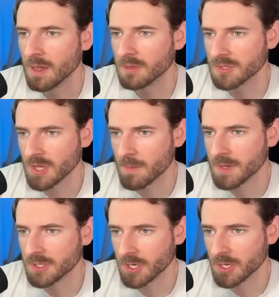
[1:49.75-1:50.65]
And the
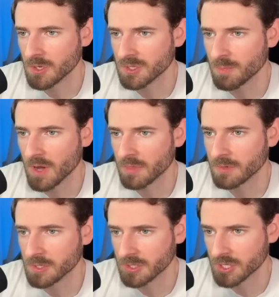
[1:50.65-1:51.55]
zombies are going to use a breadth
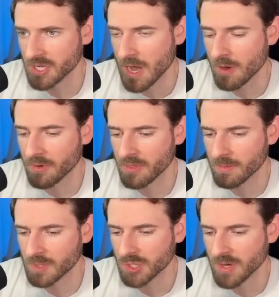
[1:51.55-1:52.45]
first search
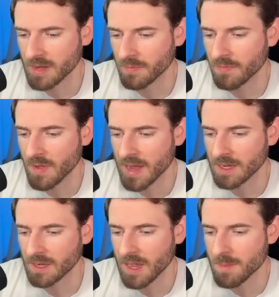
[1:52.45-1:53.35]
algorithm to try to
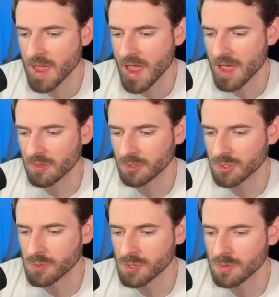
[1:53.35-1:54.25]
find a path
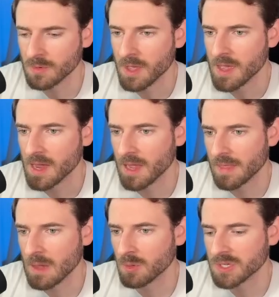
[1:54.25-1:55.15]
to you, and
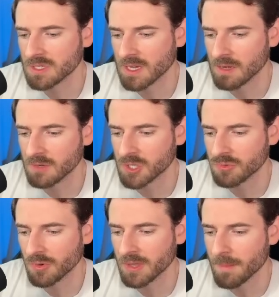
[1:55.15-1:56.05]
they will just kind of
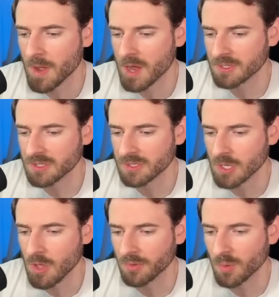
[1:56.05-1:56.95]
destroy the boxes
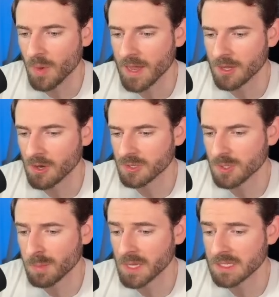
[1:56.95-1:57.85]
along the way. You can also
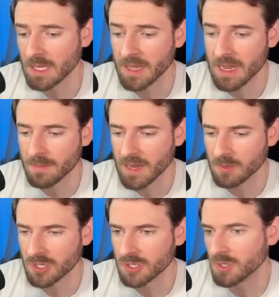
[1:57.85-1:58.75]
place a landmine,
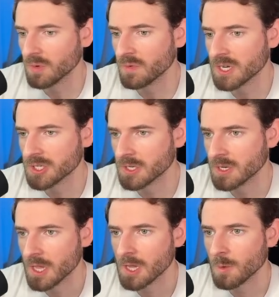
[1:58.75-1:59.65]
which is a new feature
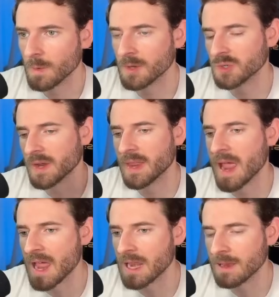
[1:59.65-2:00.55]
we've been trying to
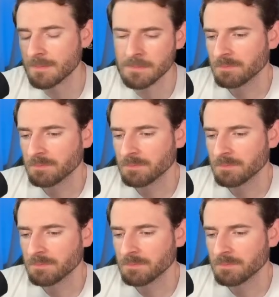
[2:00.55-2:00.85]
in.